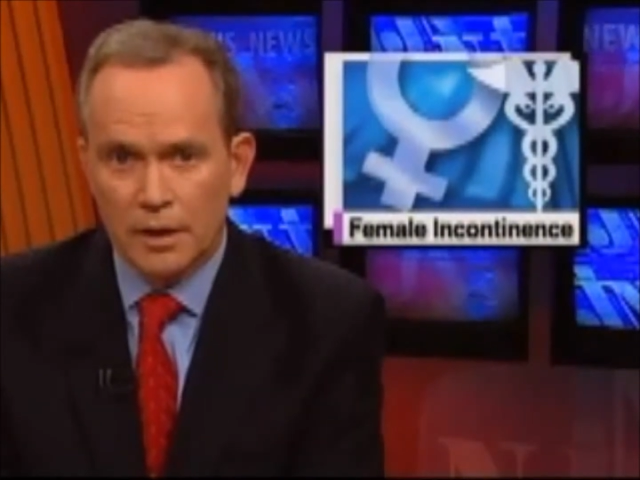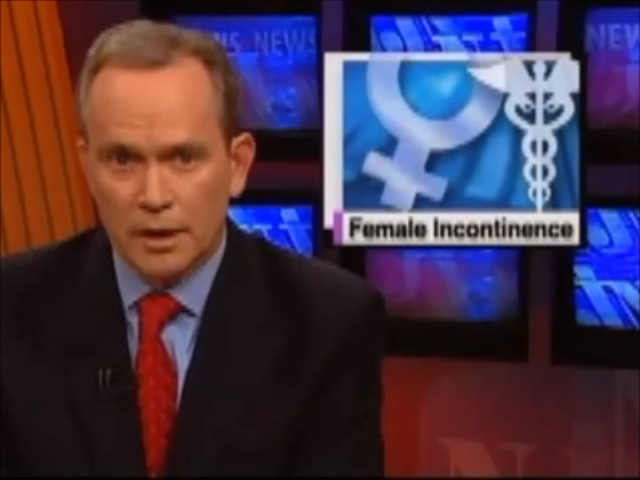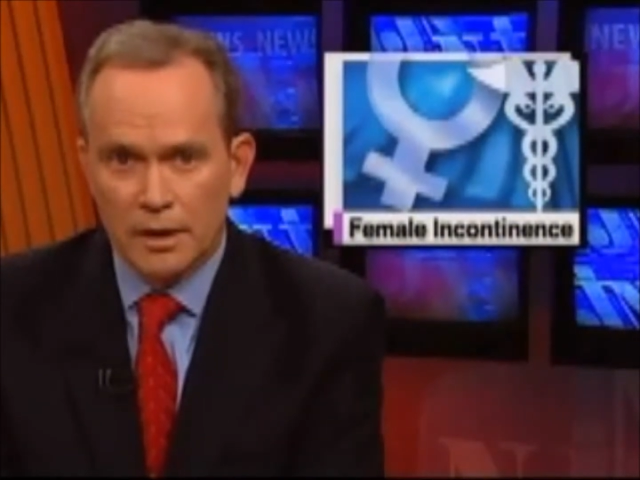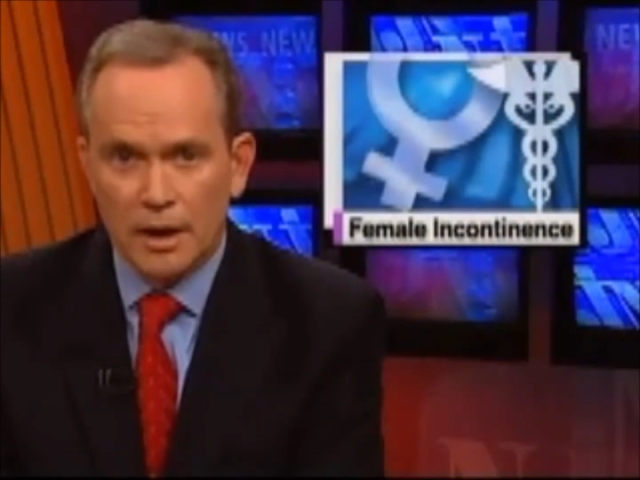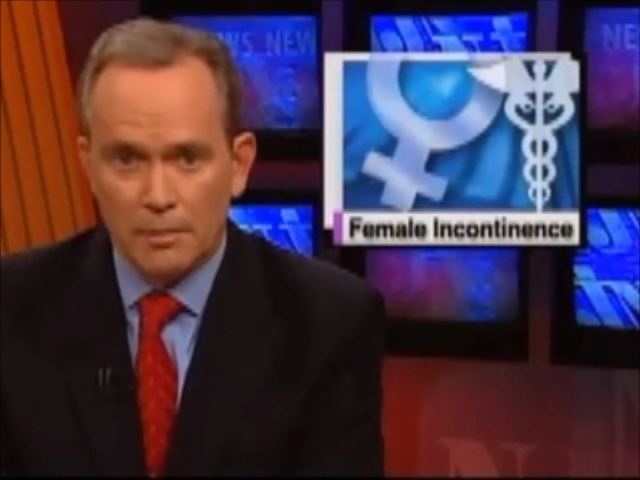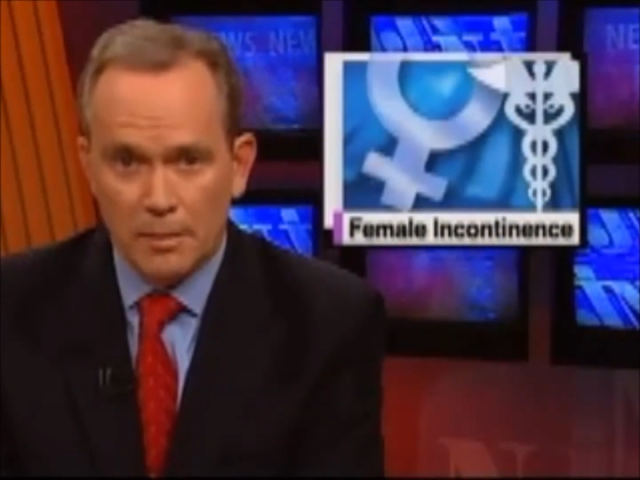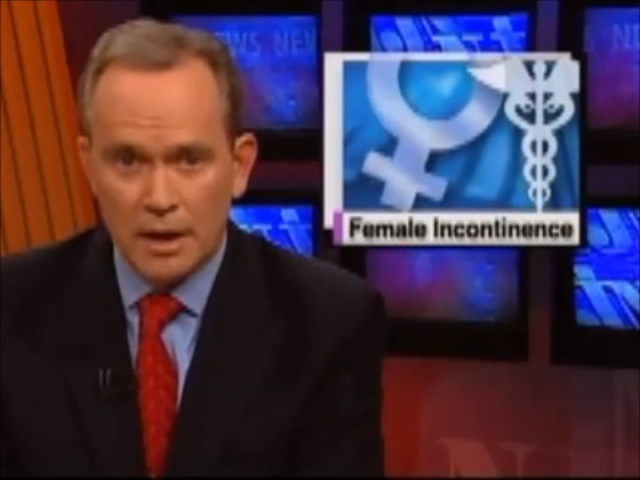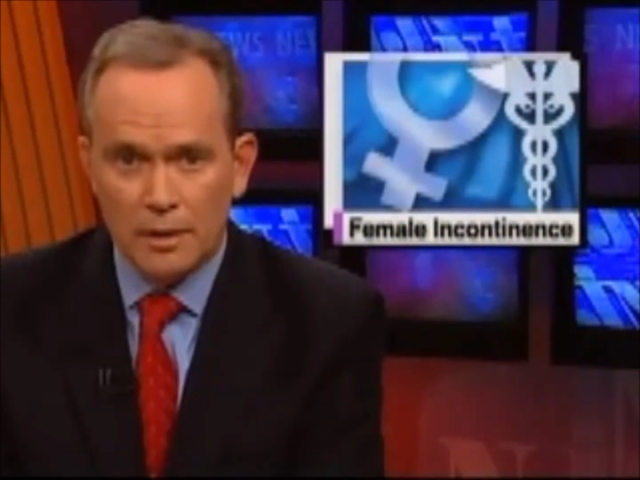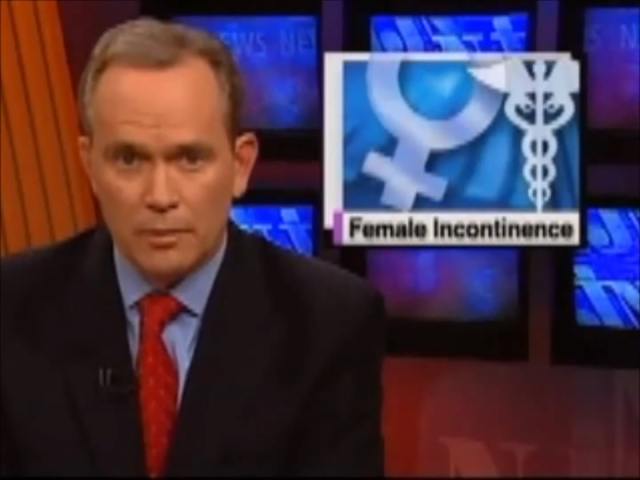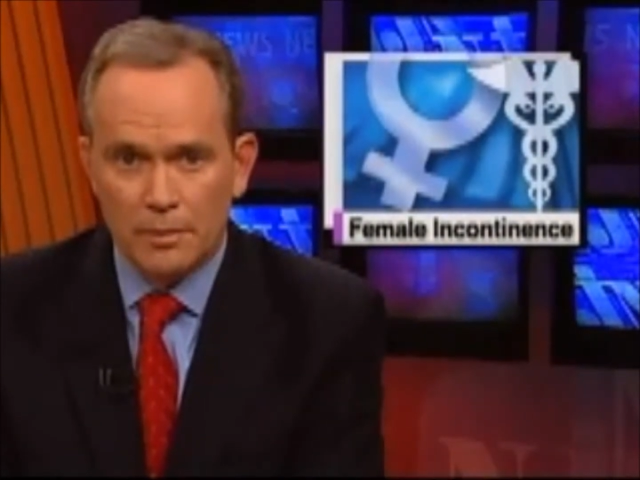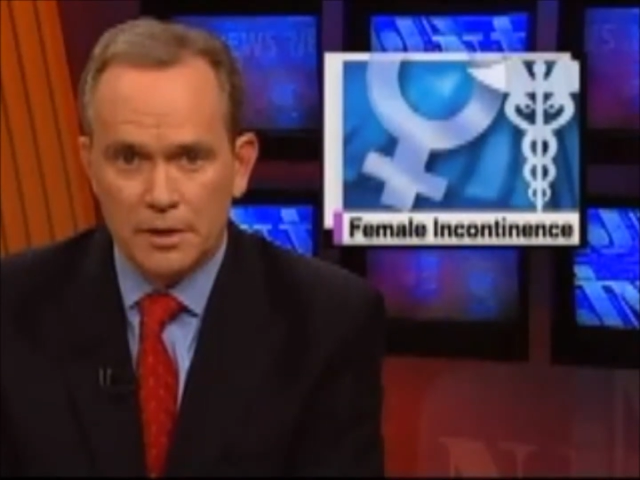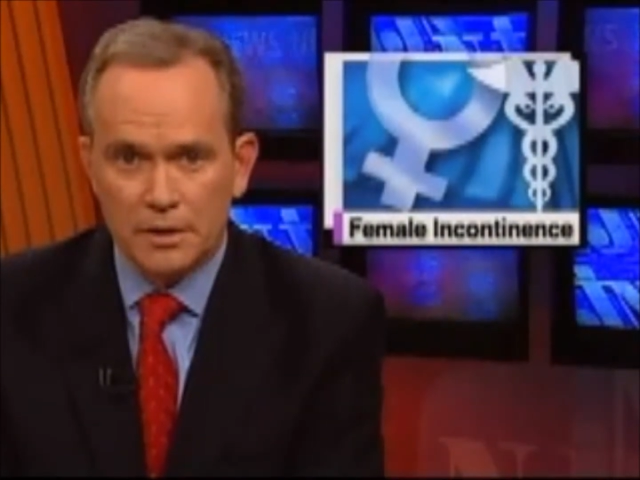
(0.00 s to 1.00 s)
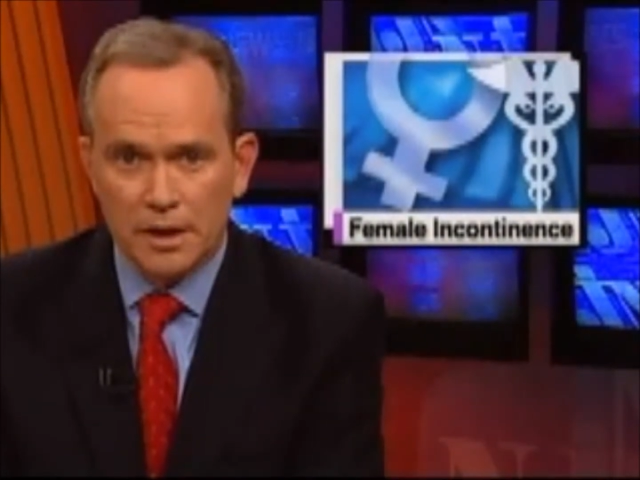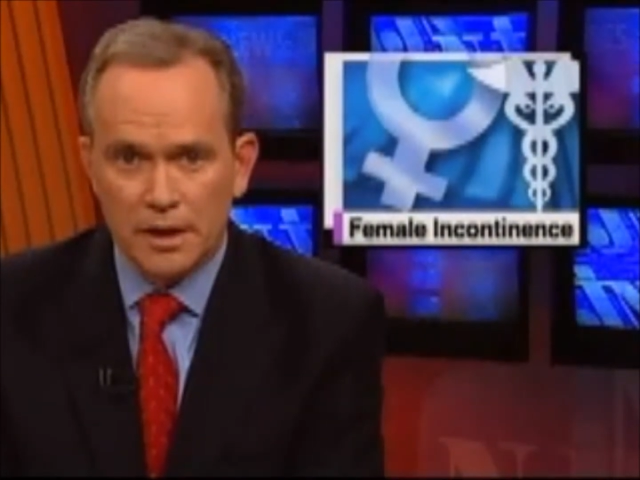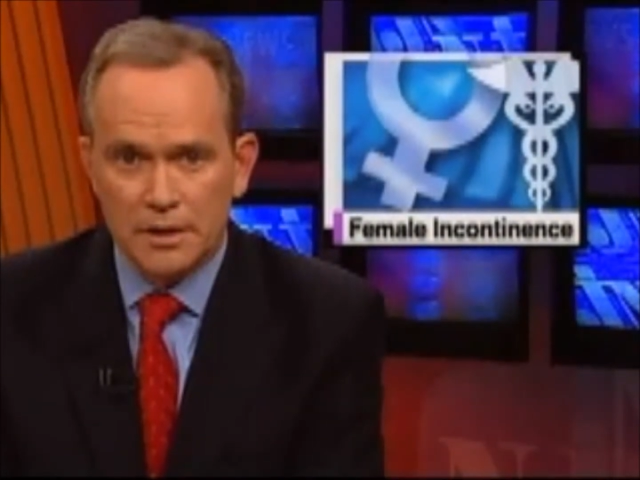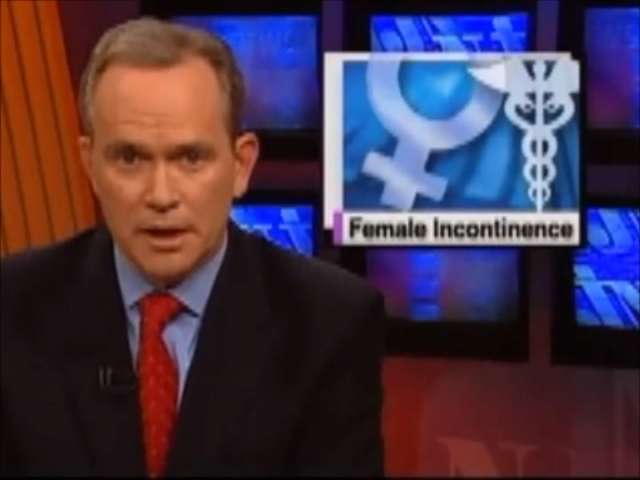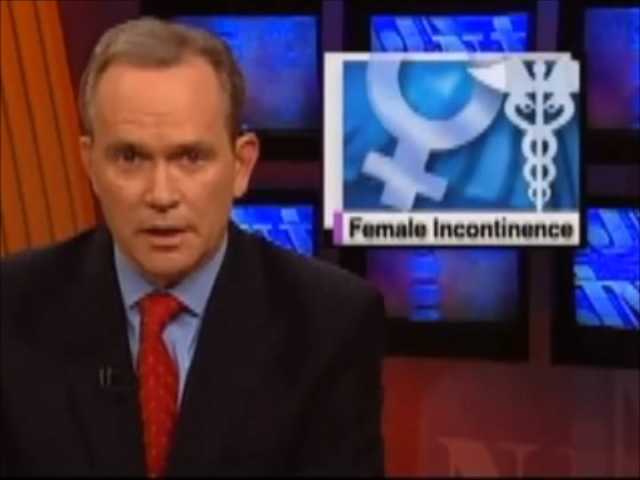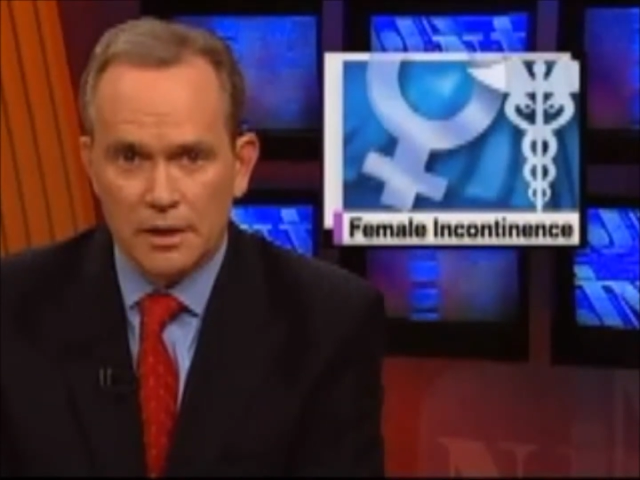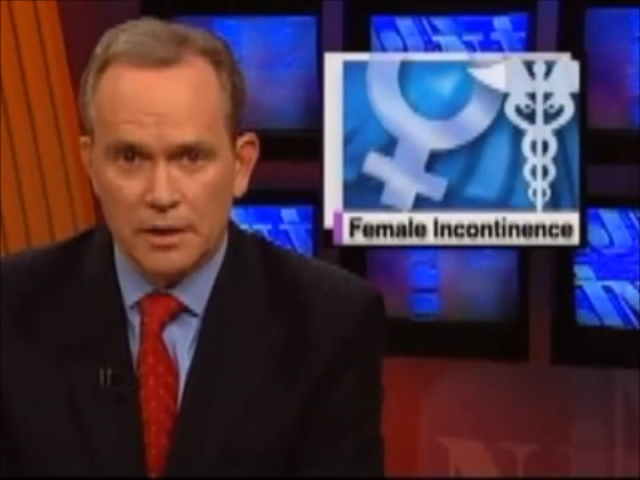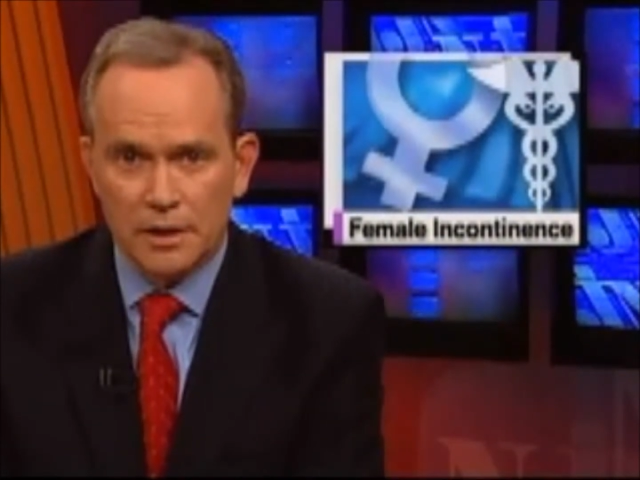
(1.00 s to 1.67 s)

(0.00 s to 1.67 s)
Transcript: Yet many women delay telling